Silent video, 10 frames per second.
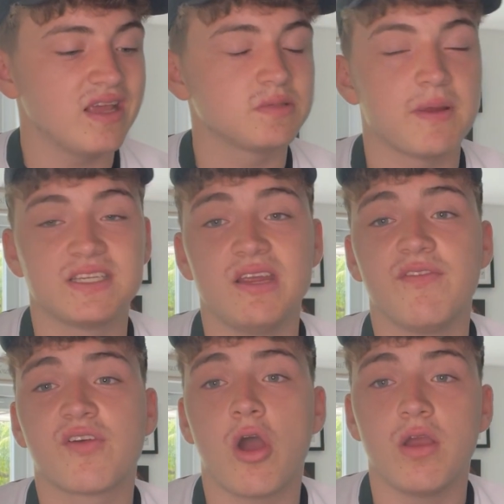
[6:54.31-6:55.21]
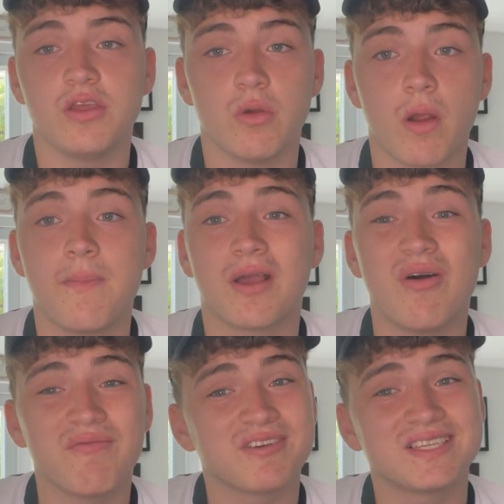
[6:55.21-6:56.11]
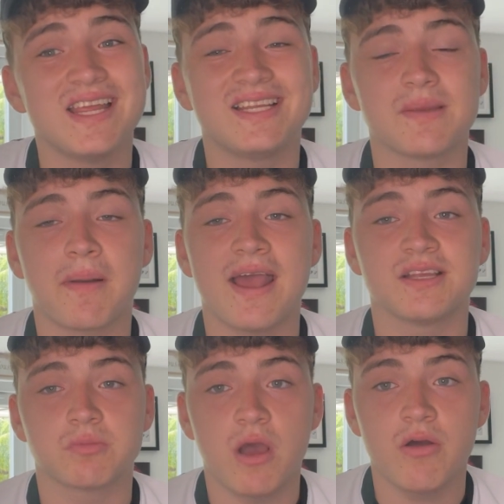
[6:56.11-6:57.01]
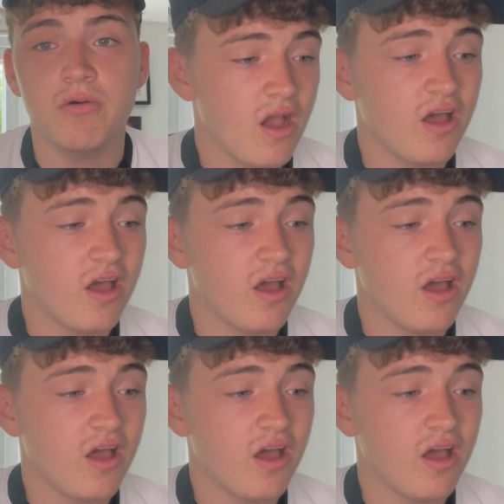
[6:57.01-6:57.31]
especially if you've got Europa Conference League to play as well.